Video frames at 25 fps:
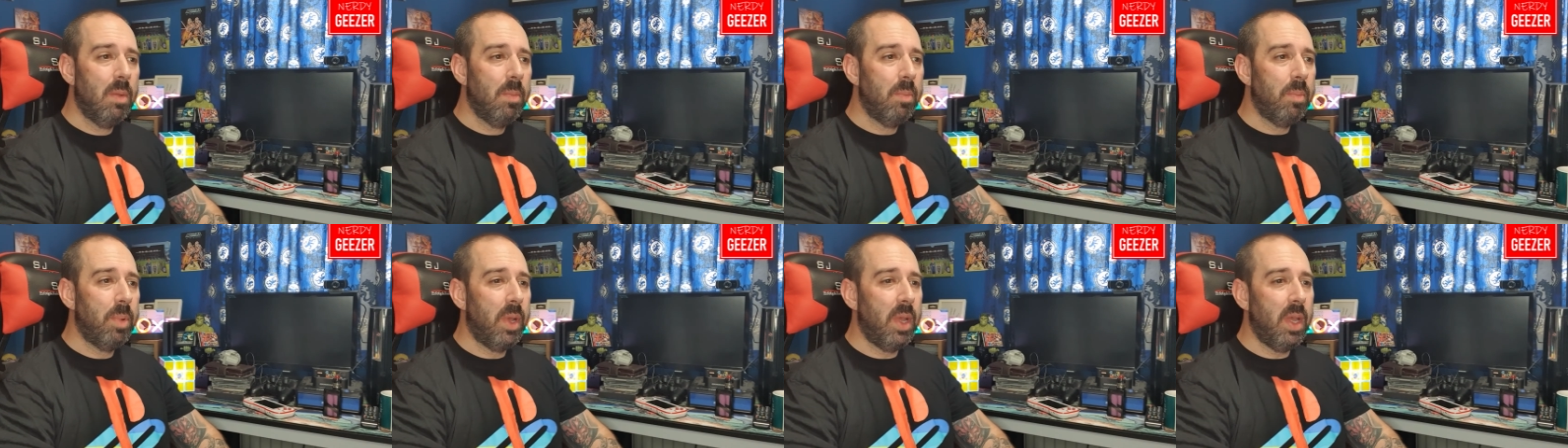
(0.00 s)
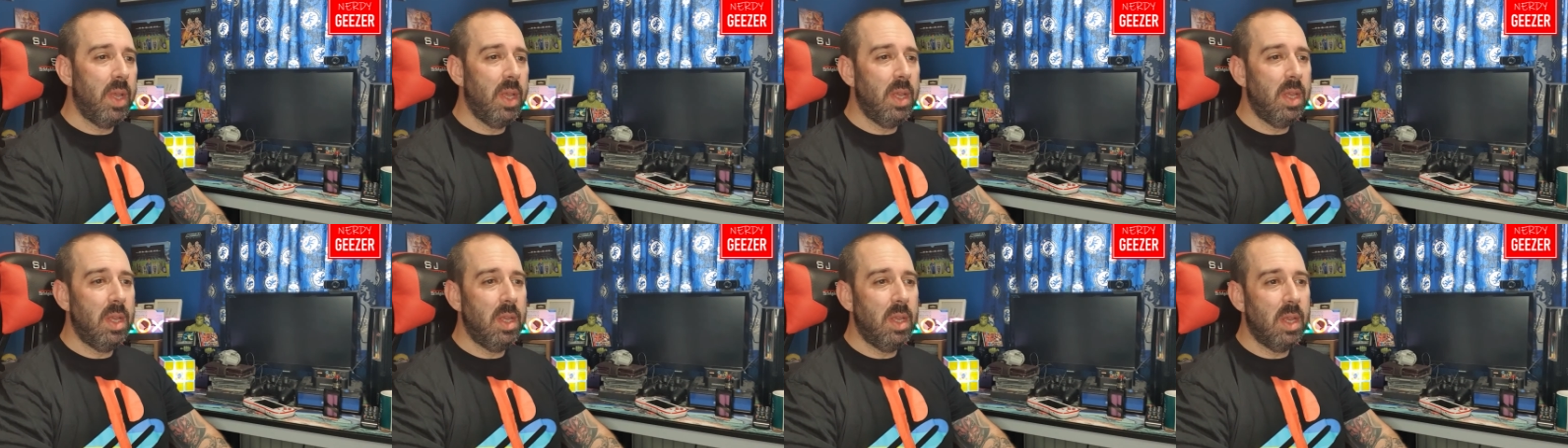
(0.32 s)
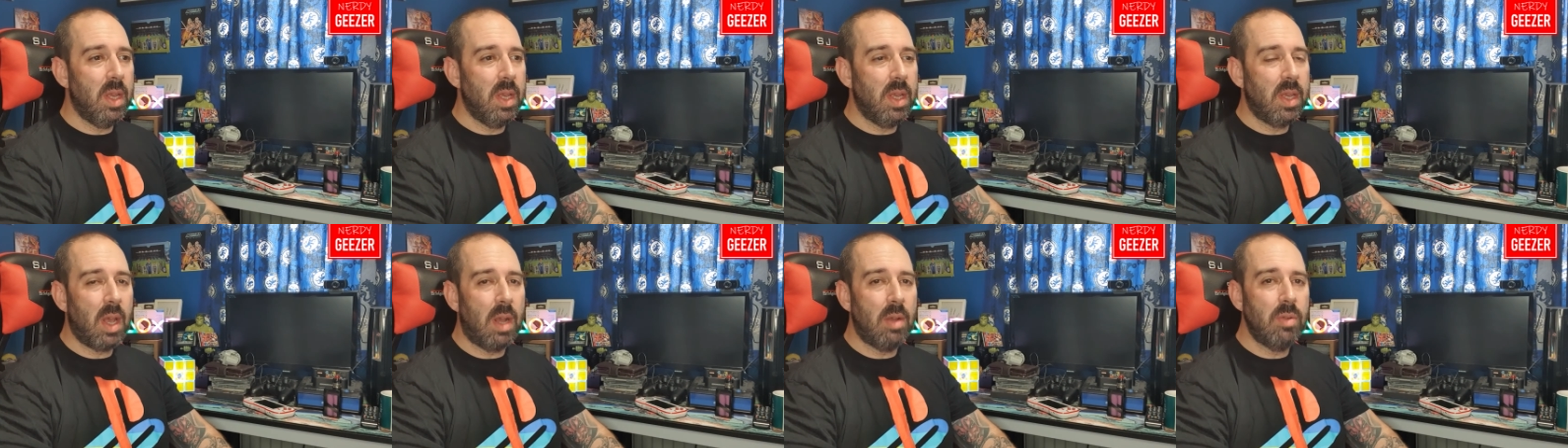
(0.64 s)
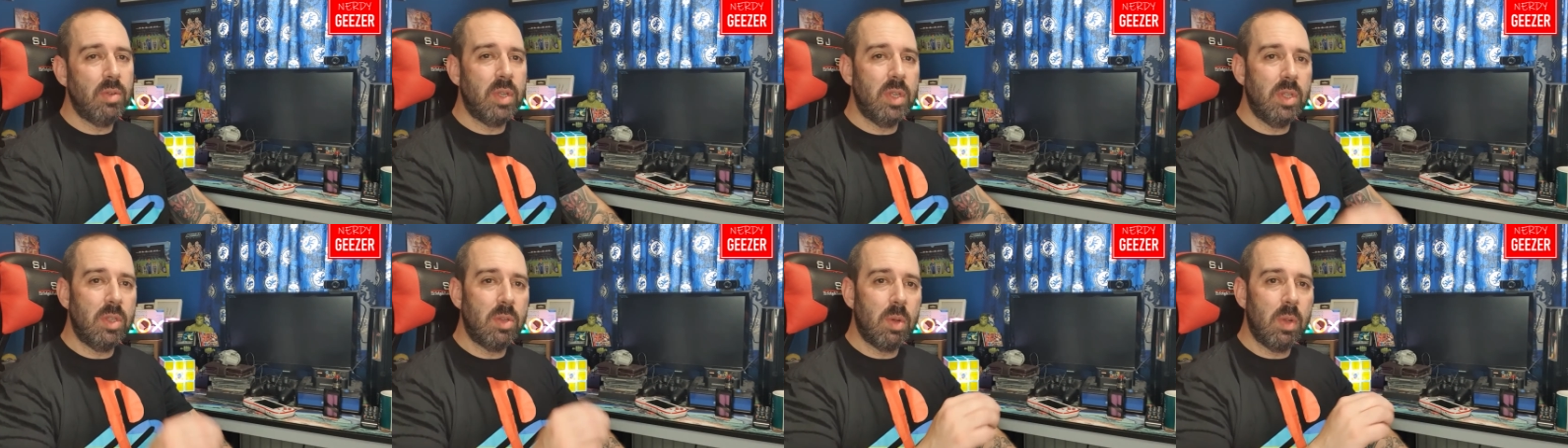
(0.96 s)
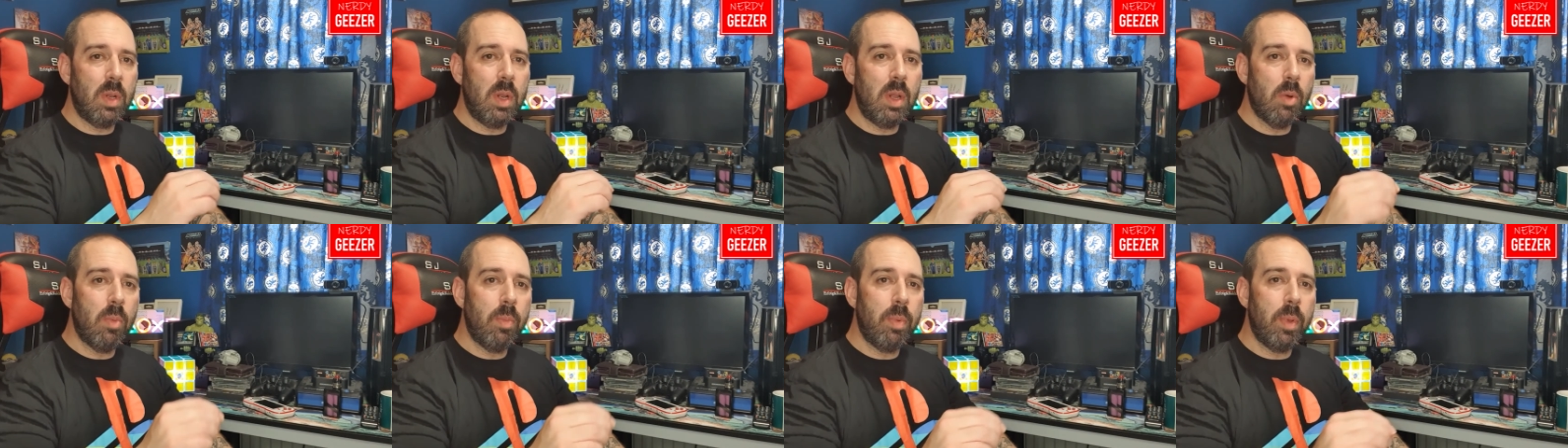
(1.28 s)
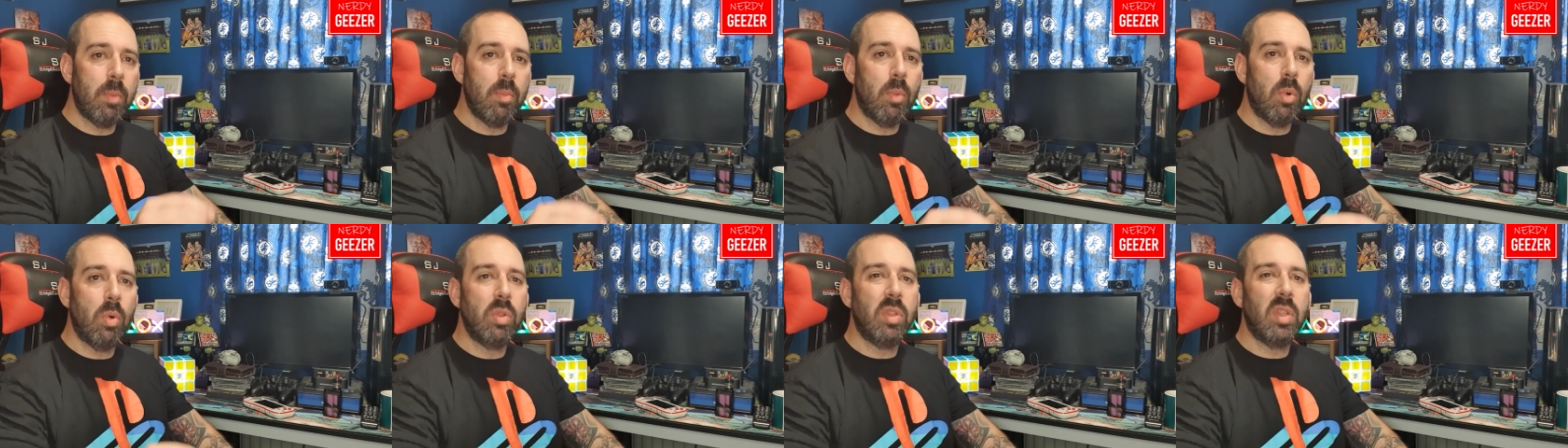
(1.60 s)
But he goes into a little
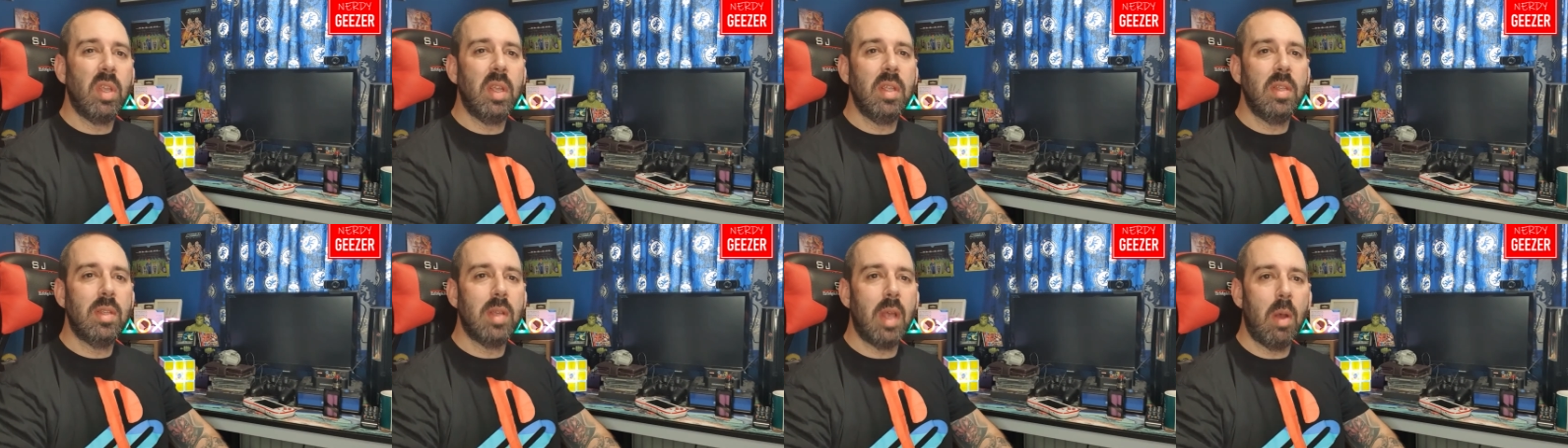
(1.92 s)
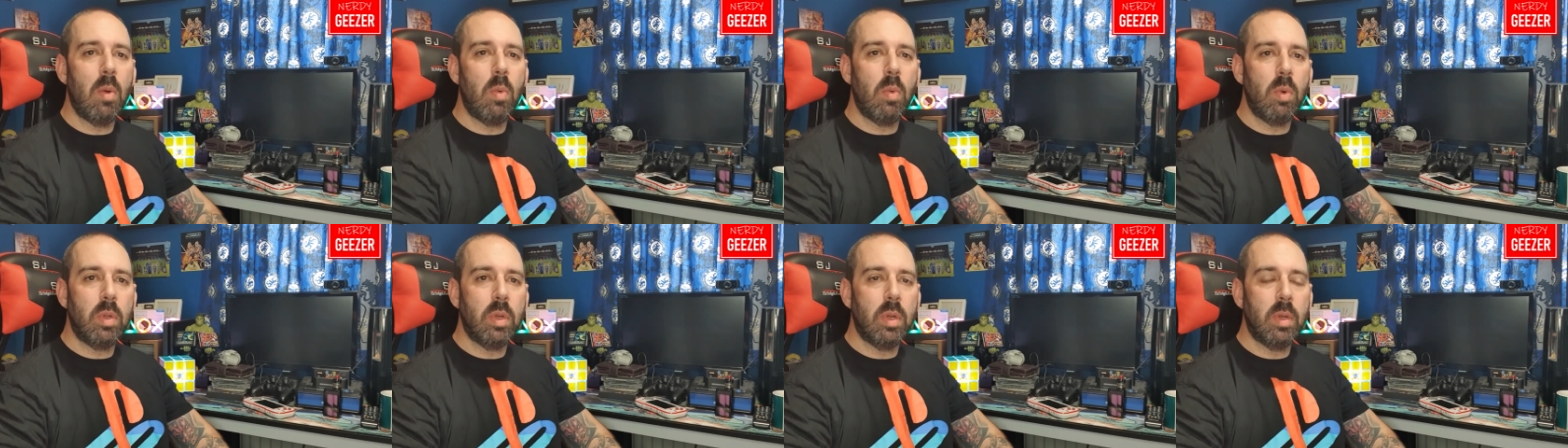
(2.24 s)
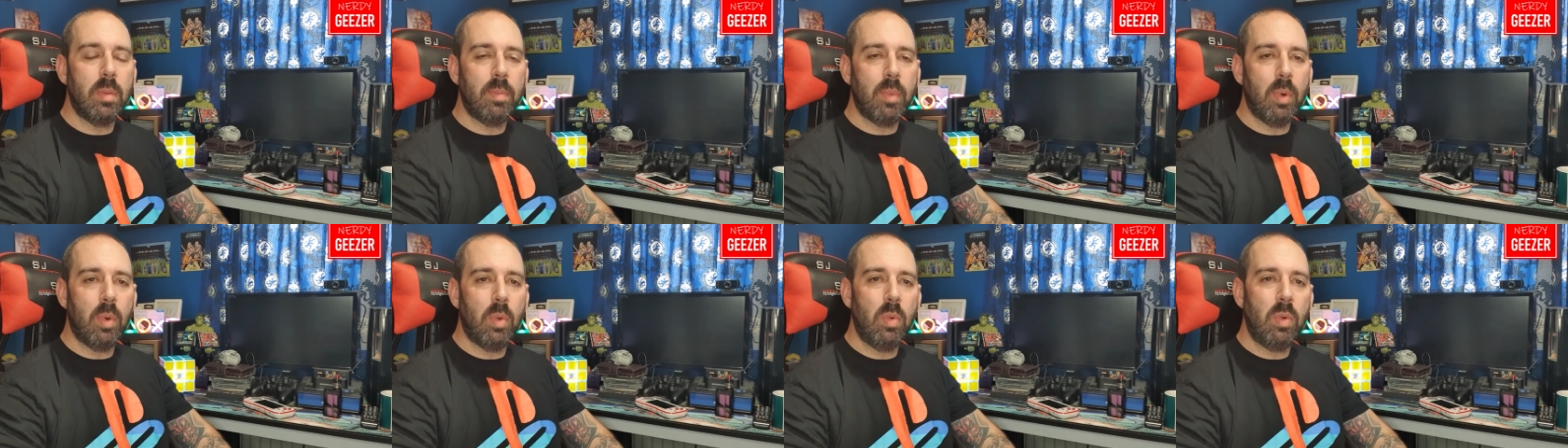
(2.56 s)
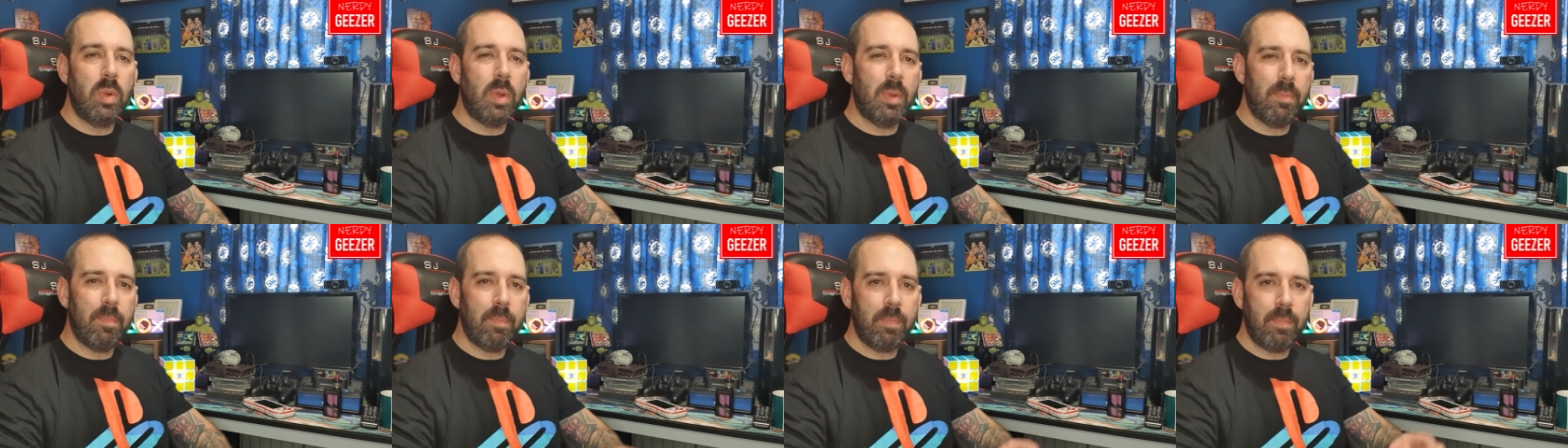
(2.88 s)
bit more detail, all the